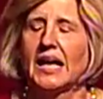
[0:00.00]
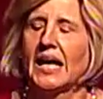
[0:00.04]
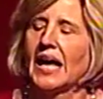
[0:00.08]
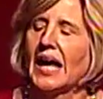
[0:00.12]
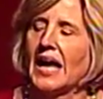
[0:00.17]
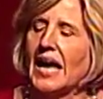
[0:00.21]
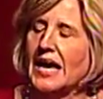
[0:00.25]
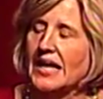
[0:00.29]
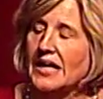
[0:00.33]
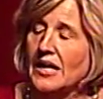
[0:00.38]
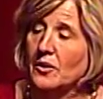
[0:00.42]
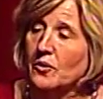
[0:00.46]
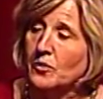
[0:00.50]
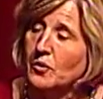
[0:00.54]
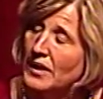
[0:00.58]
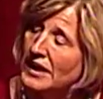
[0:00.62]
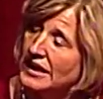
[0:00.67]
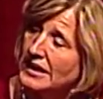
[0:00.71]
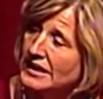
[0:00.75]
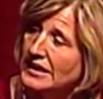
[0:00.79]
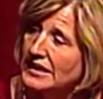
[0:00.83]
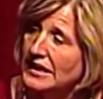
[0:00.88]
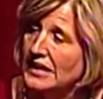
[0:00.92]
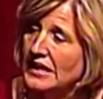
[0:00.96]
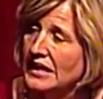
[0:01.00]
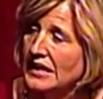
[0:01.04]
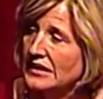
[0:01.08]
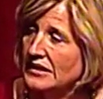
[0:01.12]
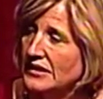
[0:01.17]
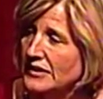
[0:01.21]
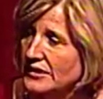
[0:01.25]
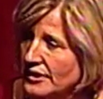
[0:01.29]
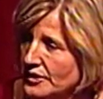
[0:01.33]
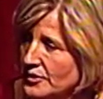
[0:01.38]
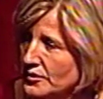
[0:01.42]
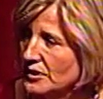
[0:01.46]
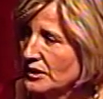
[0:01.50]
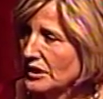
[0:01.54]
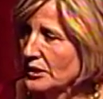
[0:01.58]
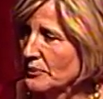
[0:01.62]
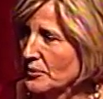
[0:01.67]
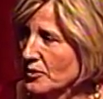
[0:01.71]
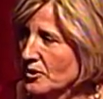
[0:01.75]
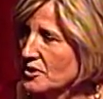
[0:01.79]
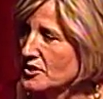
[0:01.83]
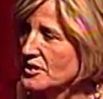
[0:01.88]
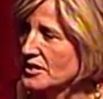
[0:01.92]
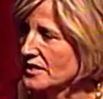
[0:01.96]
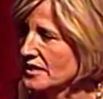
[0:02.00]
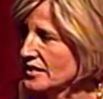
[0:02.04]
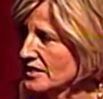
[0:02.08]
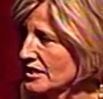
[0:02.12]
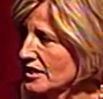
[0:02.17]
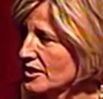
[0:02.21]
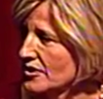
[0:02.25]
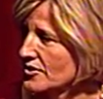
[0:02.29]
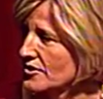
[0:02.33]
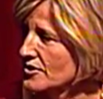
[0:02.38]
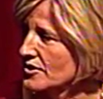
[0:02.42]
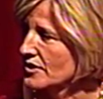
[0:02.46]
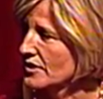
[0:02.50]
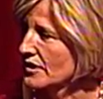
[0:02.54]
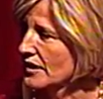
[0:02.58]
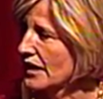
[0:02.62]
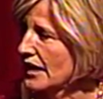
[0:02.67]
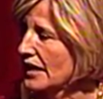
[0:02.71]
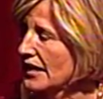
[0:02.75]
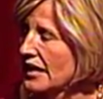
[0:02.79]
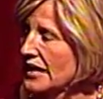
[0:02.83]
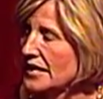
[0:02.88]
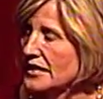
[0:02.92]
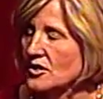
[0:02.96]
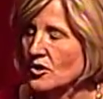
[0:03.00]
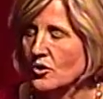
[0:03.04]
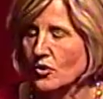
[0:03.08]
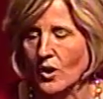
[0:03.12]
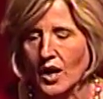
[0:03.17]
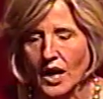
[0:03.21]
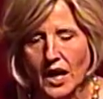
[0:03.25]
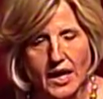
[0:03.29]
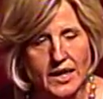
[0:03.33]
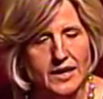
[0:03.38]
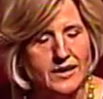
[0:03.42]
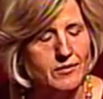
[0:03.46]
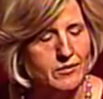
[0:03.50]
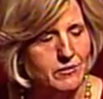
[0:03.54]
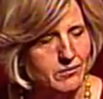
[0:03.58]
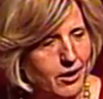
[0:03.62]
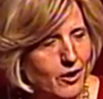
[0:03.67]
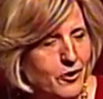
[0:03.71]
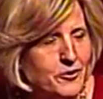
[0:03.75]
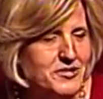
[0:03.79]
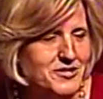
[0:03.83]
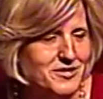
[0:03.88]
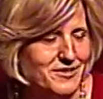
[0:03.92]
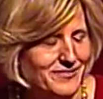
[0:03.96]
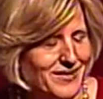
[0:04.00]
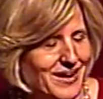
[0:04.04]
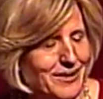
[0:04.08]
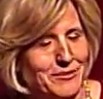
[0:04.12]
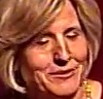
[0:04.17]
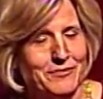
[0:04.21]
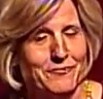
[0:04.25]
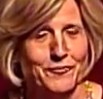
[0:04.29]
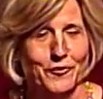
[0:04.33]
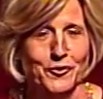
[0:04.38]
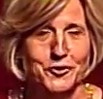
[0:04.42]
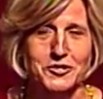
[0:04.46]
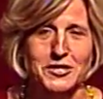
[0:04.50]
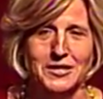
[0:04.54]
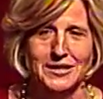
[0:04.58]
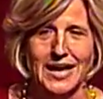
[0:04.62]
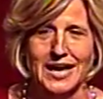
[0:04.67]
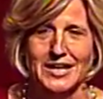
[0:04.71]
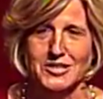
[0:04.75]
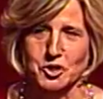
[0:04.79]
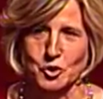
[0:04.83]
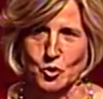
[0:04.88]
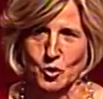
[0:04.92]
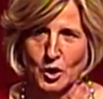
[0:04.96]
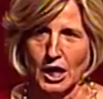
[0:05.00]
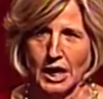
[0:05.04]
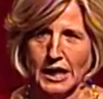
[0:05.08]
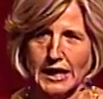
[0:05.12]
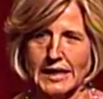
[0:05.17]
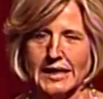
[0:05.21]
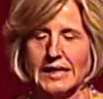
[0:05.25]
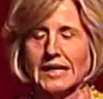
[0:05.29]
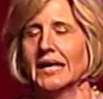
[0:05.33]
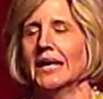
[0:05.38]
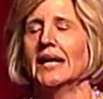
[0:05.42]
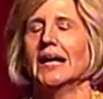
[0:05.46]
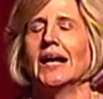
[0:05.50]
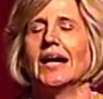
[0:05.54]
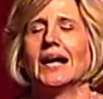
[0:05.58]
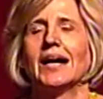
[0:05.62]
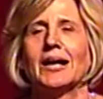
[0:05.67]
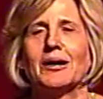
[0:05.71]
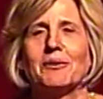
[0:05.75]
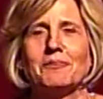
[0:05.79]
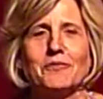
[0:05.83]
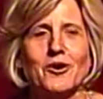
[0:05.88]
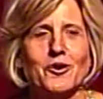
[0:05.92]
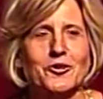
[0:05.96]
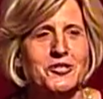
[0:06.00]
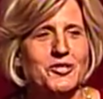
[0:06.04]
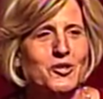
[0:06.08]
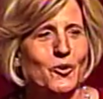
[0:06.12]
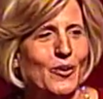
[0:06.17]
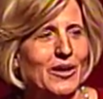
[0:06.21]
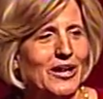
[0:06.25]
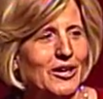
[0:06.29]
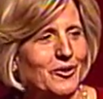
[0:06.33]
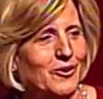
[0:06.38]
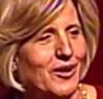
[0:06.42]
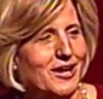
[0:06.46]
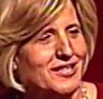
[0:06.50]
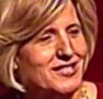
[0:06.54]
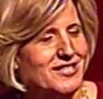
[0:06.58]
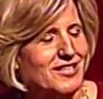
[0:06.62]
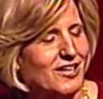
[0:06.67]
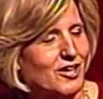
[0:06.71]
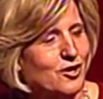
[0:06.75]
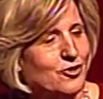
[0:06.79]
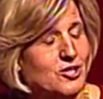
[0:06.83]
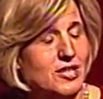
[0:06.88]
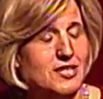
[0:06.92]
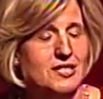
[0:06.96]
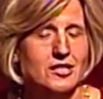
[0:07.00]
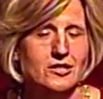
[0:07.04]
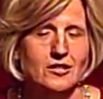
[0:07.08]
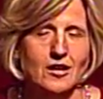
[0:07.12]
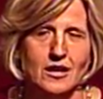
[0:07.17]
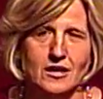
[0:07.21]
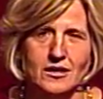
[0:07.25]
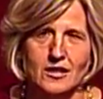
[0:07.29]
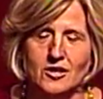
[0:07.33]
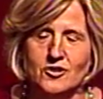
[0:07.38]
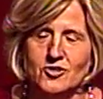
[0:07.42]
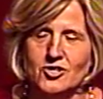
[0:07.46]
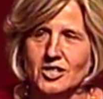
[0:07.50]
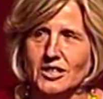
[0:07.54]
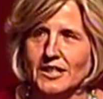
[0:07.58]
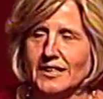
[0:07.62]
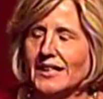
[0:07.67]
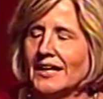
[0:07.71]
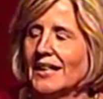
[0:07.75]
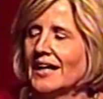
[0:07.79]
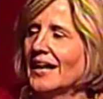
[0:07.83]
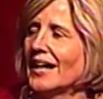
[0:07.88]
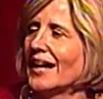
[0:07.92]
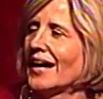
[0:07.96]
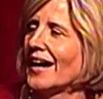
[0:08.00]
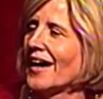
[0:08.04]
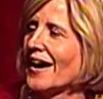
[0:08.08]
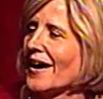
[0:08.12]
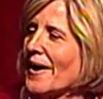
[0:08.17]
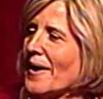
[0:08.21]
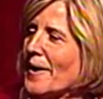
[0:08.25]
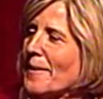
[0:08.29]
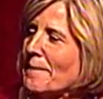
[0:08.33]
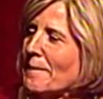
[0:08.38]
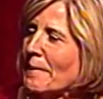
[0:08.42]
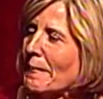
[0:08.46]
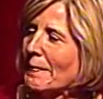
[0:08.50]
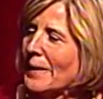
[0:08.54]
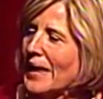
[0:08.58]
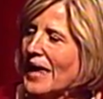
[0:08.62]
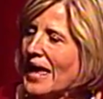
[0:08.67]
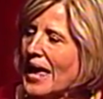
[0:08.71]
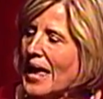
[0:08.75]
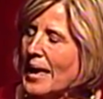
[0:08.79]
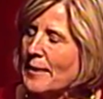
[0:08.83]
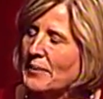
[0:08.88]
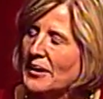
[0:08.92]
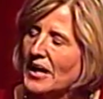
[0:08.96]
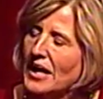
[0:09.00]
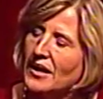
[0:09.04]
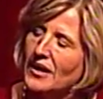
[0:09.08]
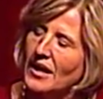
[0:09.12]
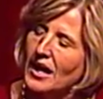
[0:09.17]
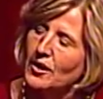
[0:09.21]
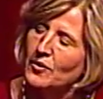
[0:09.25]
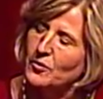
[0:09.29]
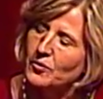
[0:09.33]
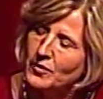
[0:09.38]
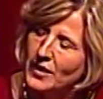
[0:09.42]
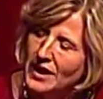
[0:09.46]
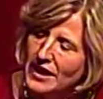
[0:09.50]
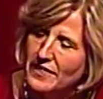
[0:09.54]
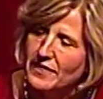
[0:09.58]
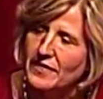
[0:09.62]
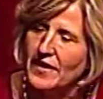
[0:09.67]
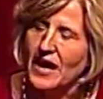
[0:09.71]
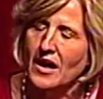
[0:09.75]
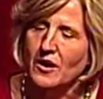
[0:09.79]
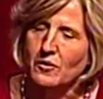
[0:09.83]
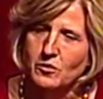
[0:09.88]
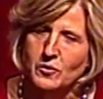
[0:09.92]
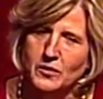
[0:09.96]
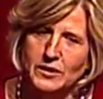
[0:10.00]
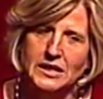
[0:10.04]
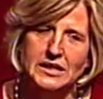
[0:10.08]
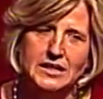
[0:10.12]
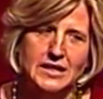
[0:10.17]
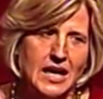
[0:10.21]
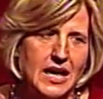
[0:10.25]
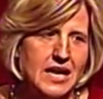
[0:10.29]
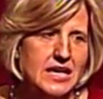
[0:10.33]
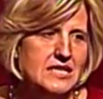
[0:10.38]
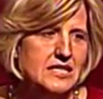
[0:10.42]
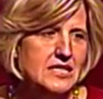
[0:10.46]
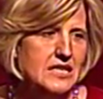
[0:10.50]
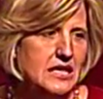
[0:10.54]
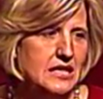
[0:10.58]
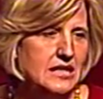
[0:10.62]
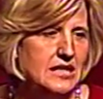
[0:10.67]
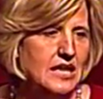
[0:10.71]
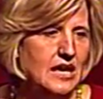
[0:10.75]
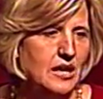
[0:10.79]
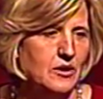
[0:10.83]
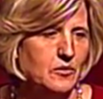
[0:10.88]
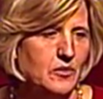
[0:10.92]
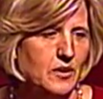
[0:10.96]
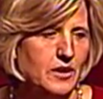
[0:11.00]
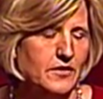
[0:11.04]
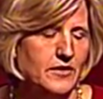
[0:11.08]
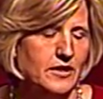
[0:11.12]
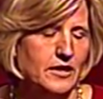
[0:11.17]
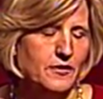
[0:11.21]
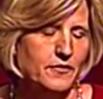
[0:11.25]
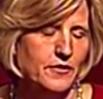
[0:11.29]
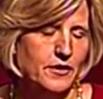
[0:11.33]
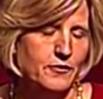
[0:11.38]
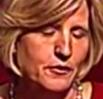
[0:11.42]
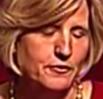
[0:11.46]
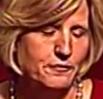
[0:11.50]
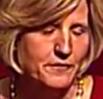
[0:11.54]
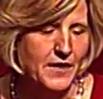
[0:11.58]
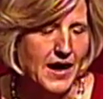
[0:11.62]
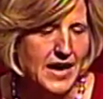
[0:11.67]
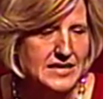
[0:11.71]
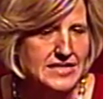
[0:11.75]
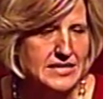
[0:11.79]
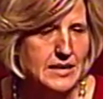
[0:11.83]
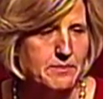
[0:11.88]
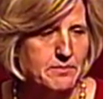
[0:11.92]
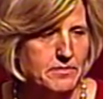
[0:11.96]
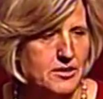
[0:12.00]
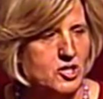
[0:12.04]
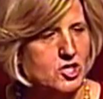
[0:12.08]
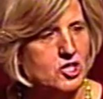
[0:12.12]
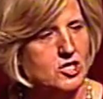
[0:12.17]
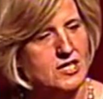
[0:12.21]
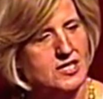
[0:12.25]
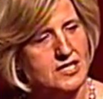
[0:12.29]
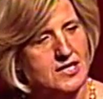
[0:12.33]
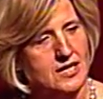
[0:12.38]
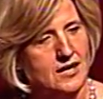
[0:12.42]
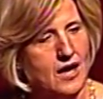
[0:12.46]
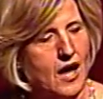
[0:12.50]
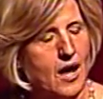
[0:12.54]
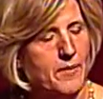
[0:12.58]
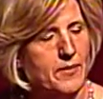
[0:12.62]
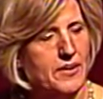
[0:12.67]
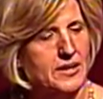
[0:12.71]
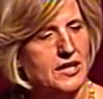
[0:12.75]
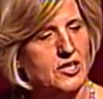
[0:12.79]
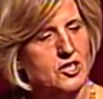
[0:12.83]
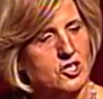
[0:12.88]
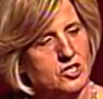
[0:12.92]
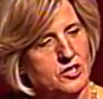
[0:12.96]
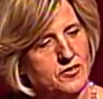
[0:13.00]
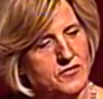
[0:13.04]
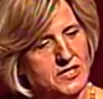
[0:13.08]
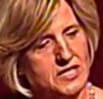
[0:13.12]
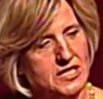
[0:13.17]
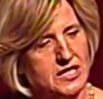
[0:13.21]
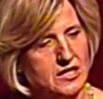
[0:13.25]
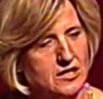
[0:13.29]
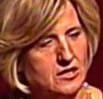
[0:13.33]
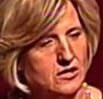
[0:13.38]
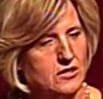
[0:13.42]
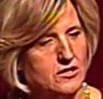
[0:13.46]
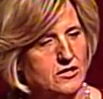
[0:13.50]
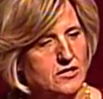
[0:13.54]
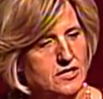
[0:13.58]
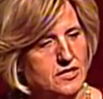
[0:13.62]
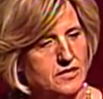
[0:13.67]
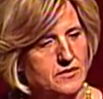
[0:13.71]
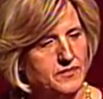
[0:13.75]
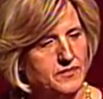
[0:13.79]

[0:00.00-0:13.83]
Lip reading: And I read it, and I literally burst into tears. And I cried I'm in first class crying most of the way across the ocean. It's a long ocean. But I read that realizing that if in fact ambition is the combination of skills